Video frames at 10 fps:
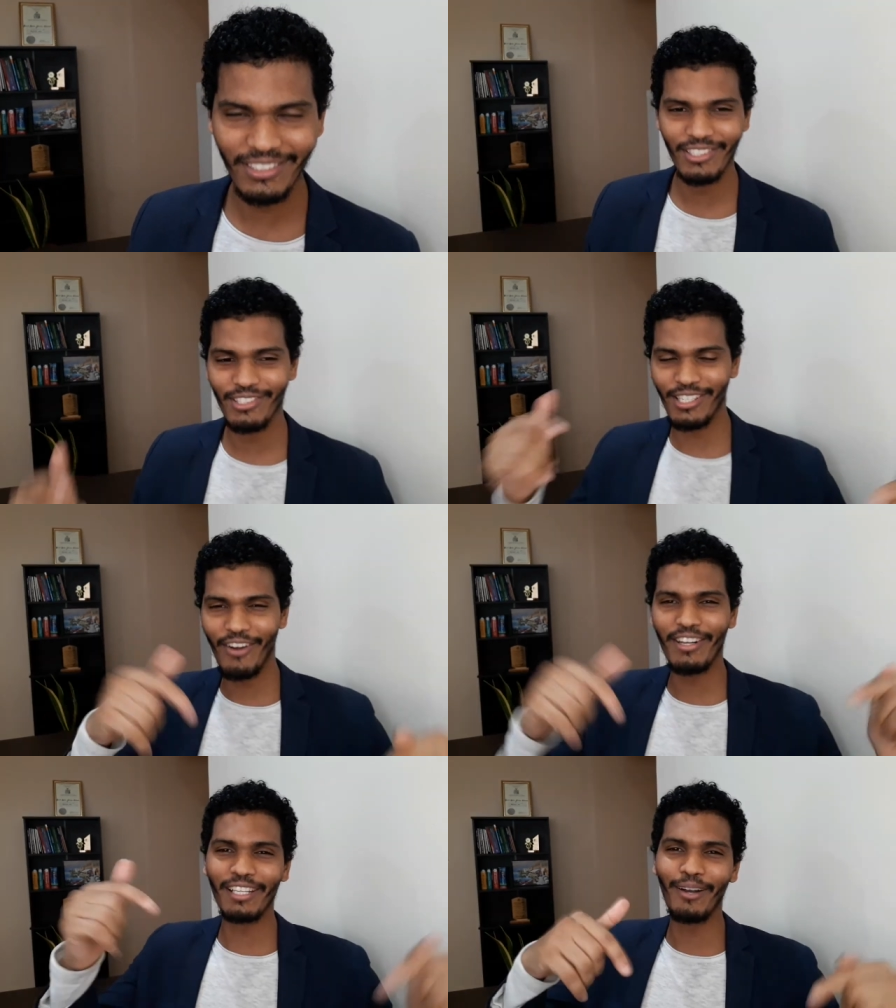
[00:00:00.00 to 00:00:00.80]

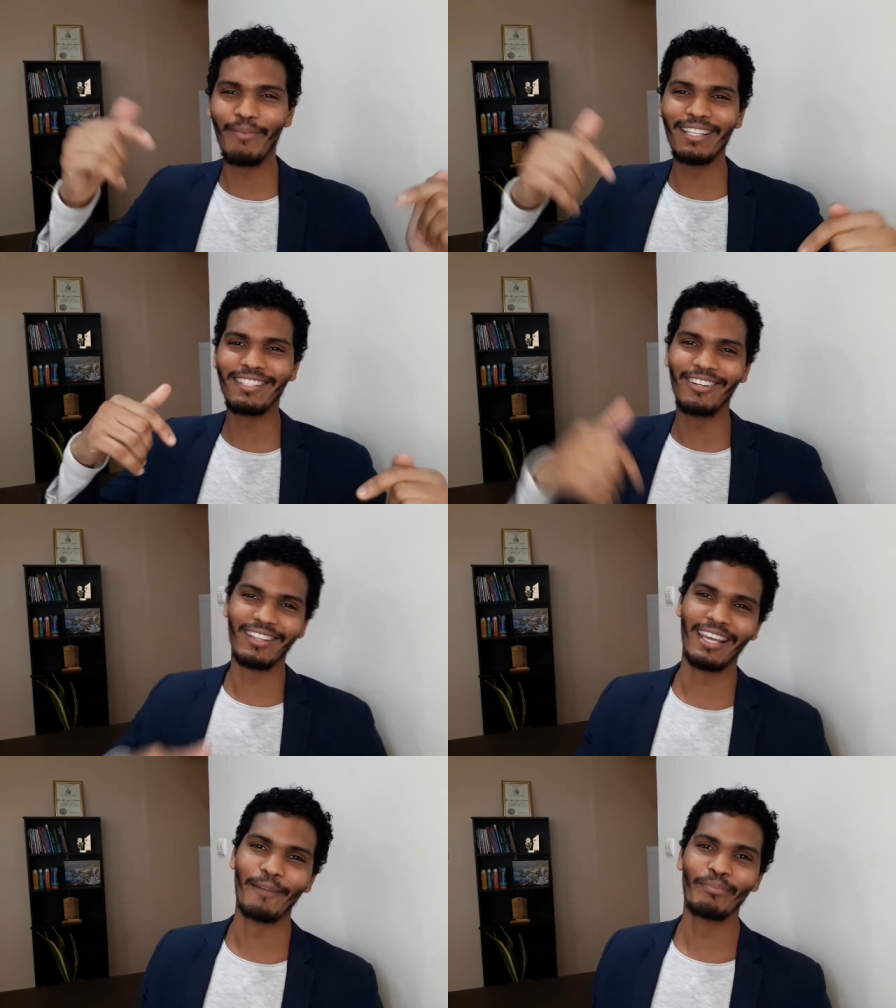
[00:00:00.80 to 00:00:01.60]
Share in the comments down
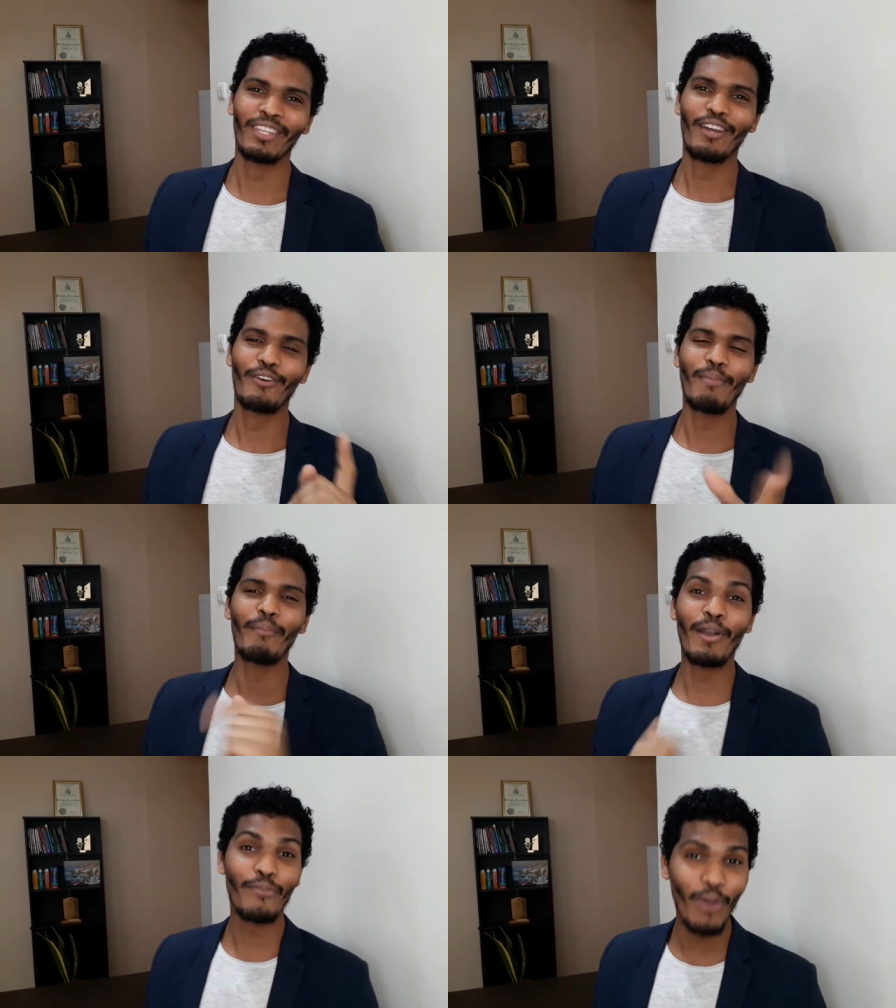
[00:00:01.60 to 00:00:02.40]
there.
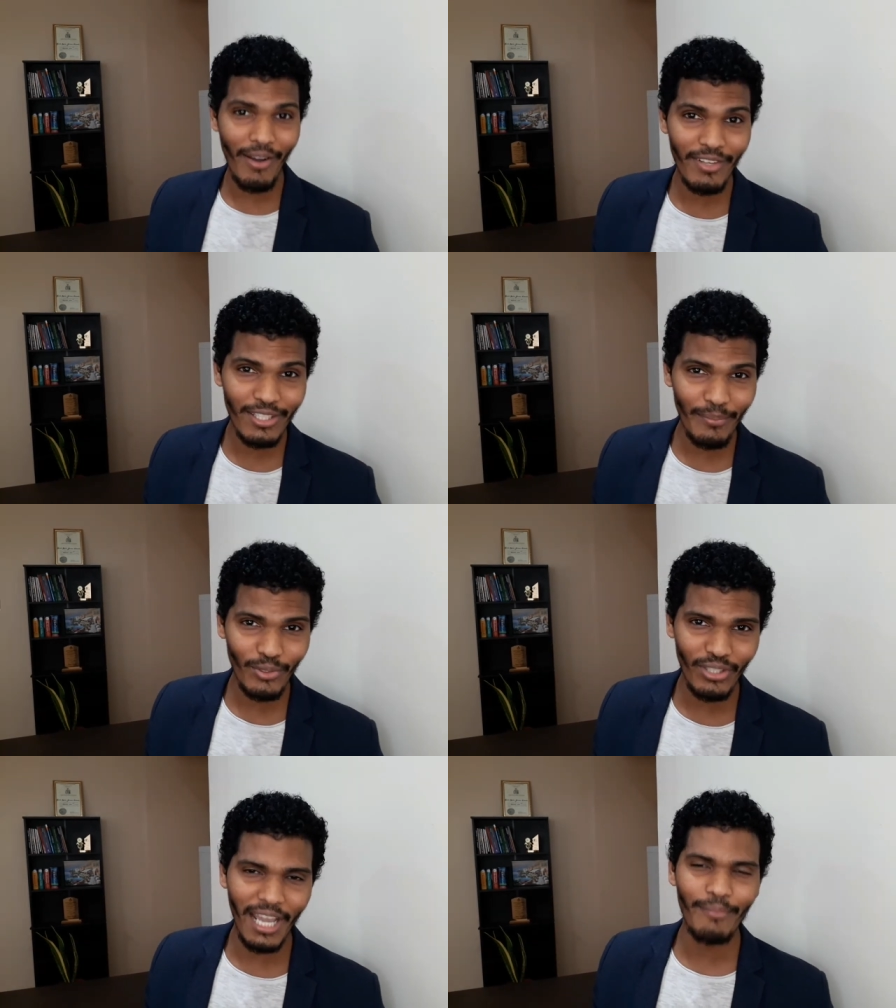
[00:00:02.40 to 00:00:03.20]
Remember, if you haven't
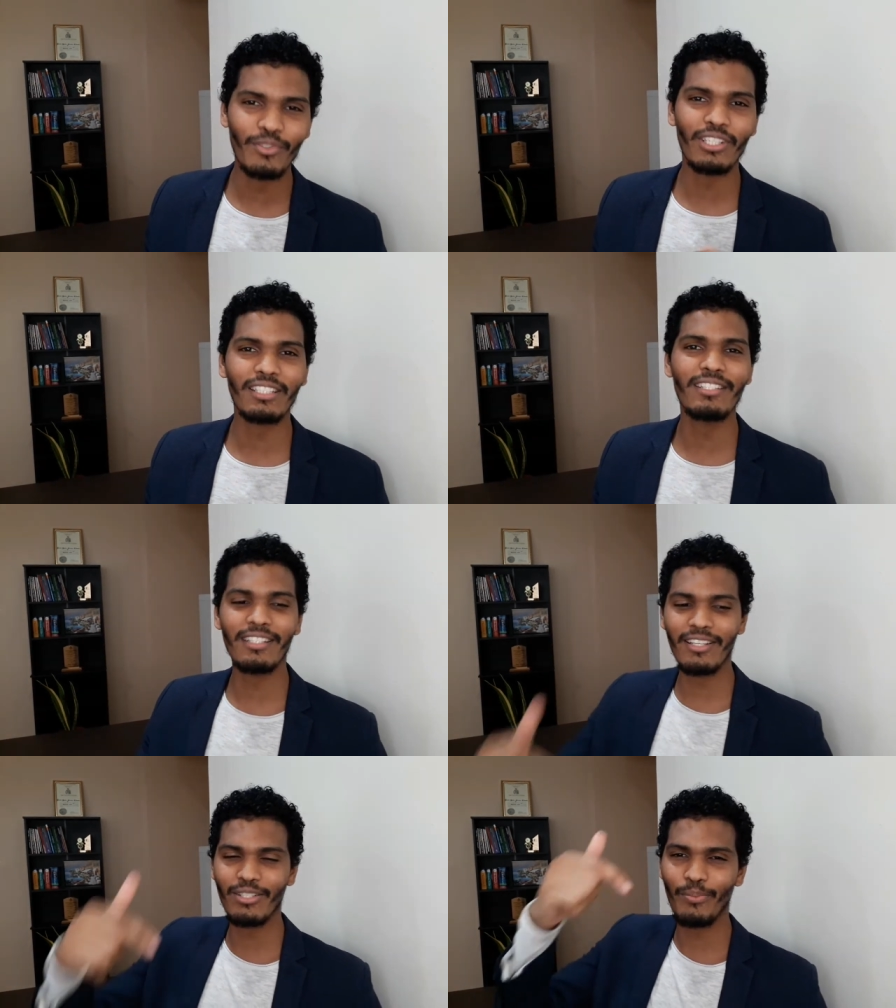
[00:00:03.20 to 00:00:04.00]
subscribed, just
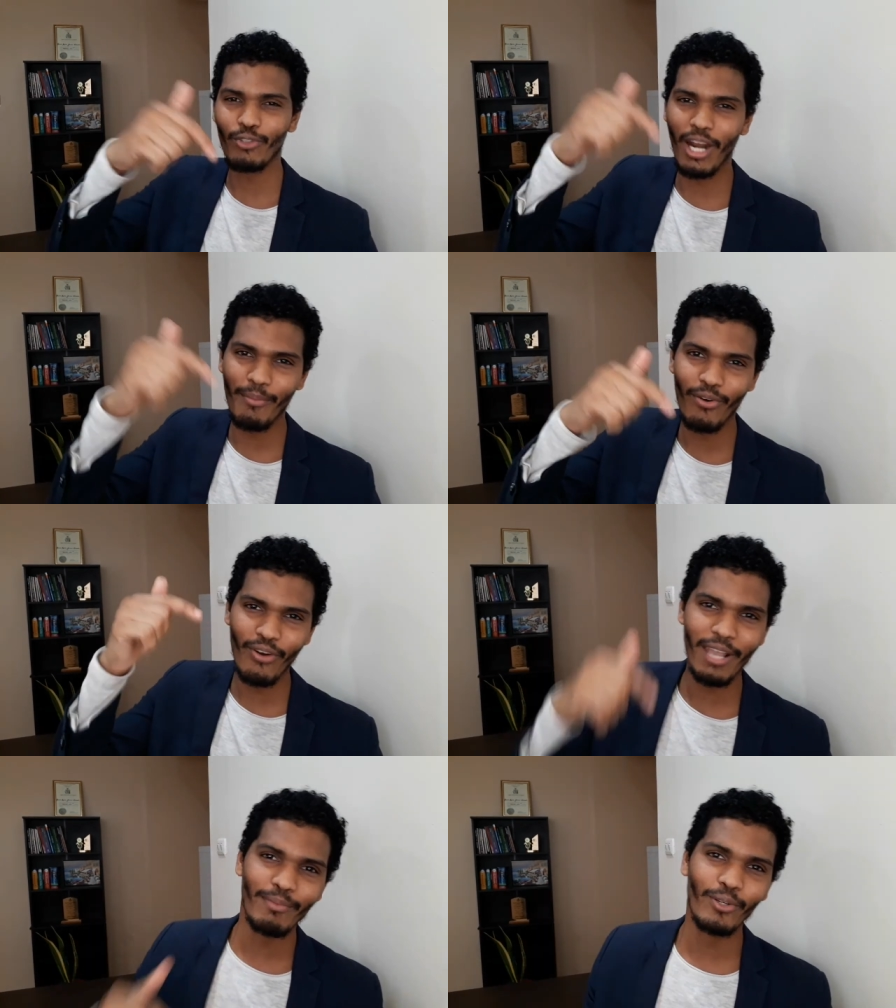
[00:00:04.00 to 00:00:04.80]
consider subscribing
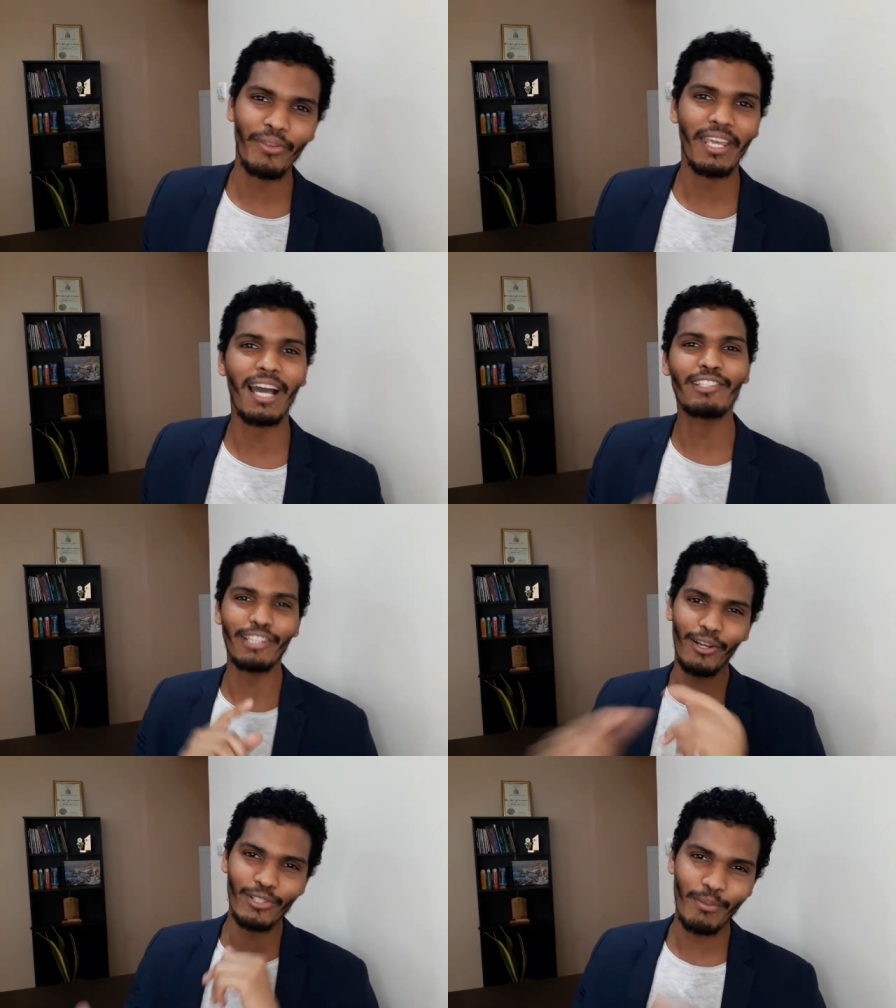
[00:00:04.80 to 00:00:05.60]
right below there and
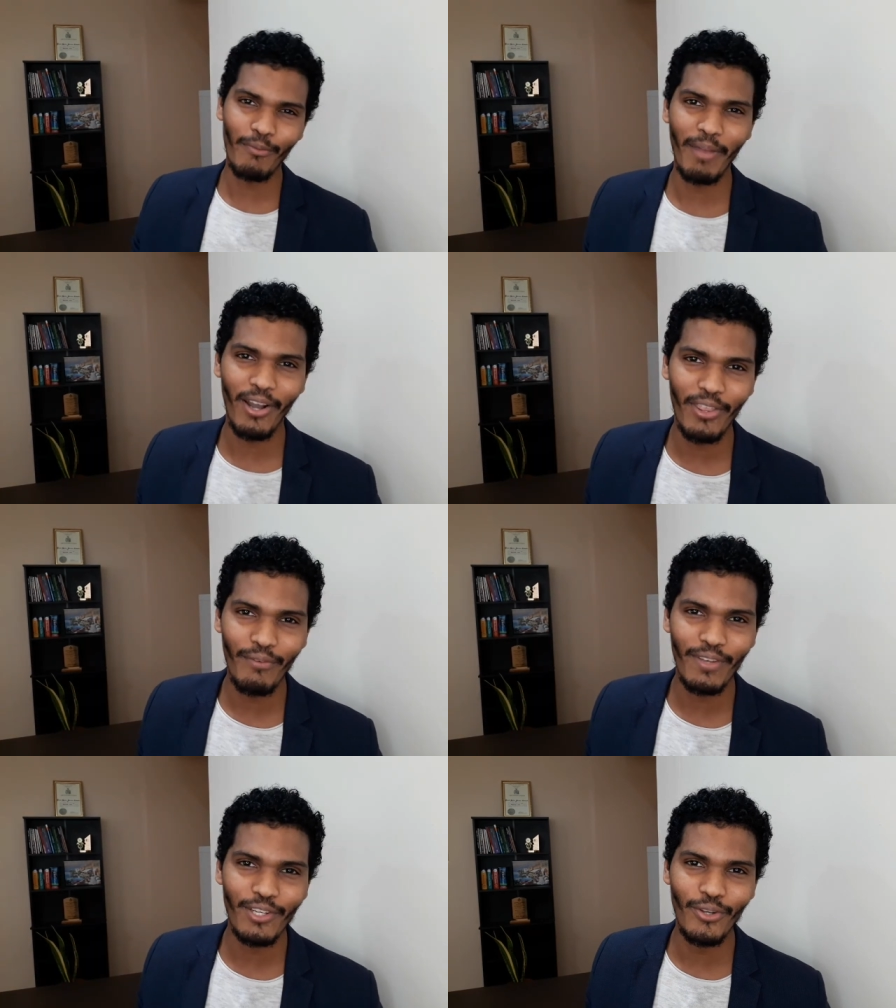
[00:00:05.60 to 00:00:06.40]
check out some of my other
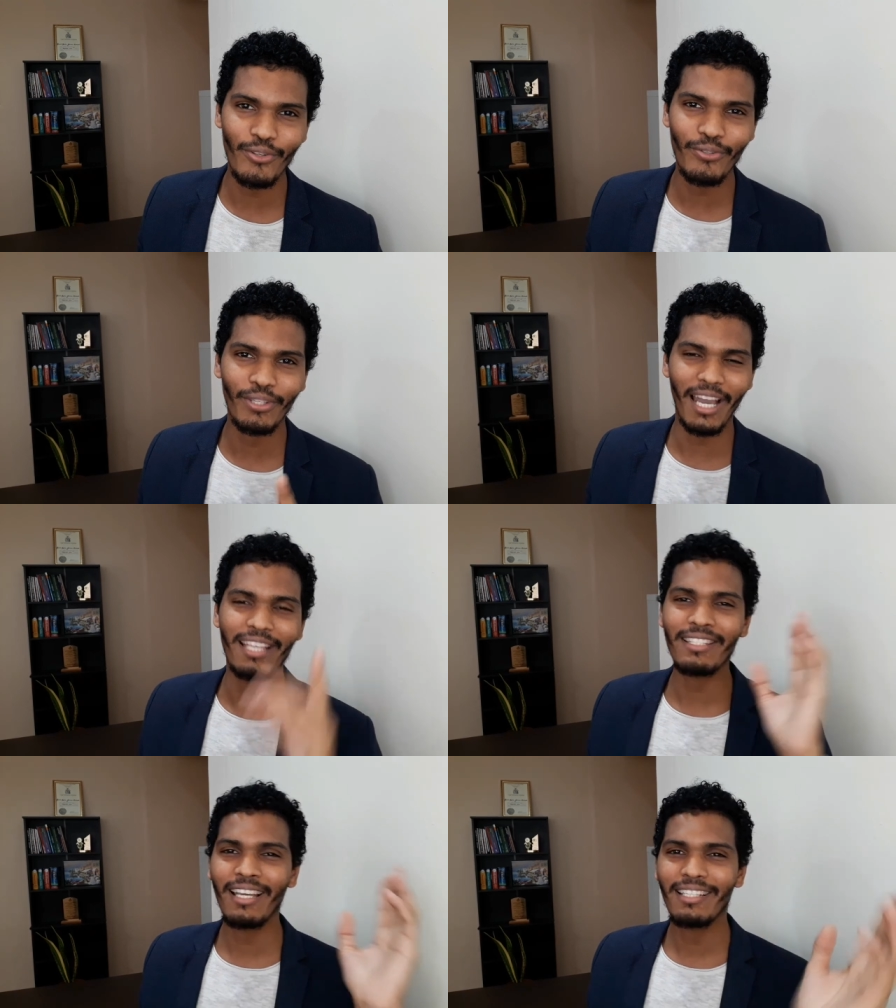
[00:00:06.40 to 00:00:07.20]
videos, you
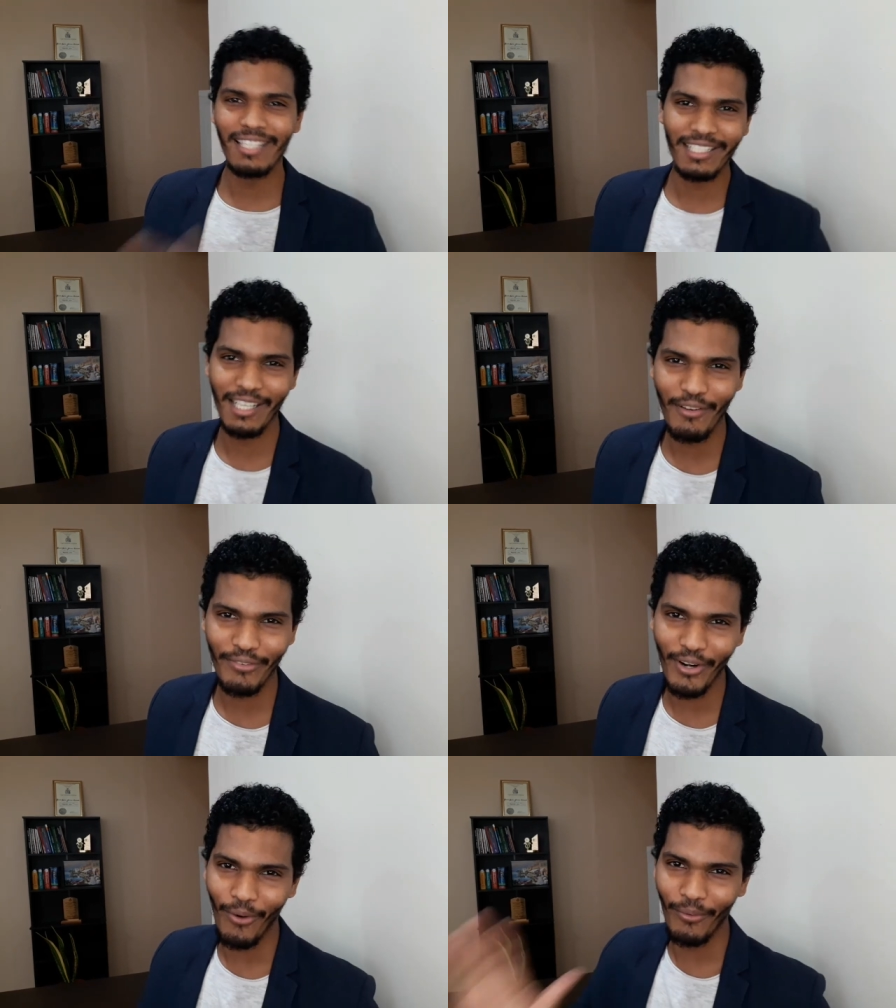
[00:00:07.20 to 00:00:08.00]
guys. Take care
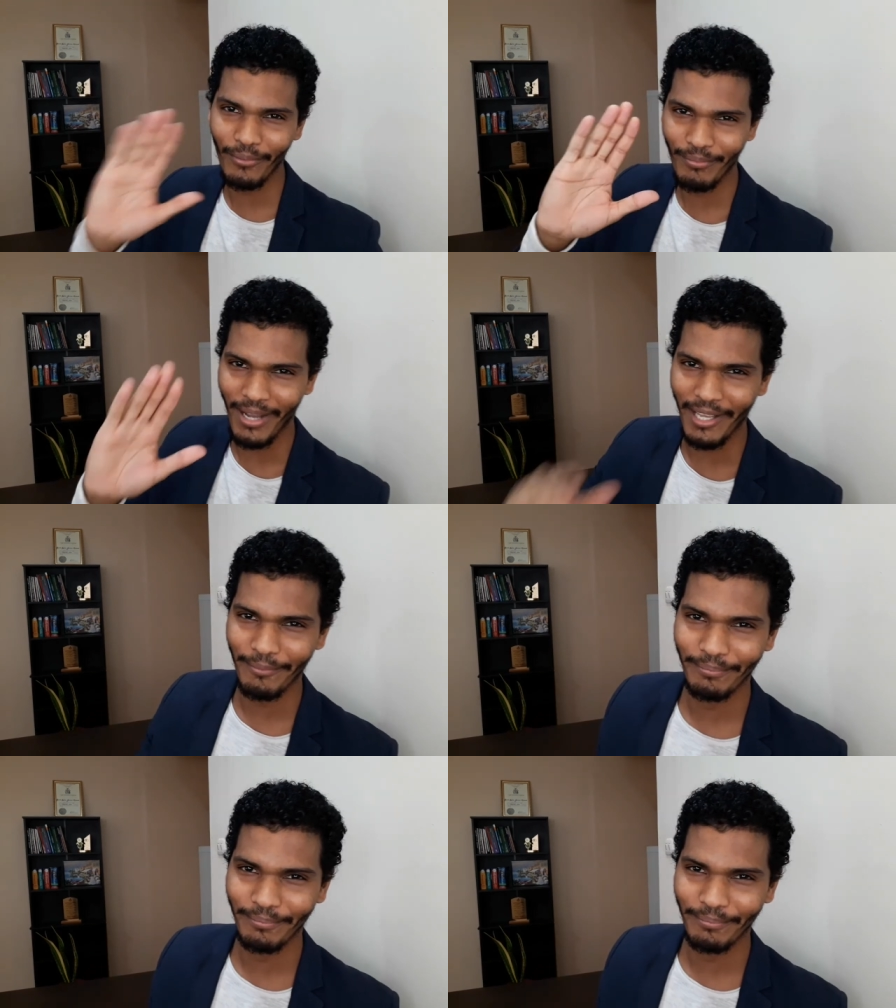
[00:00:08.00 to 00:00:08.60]
for now. Bye.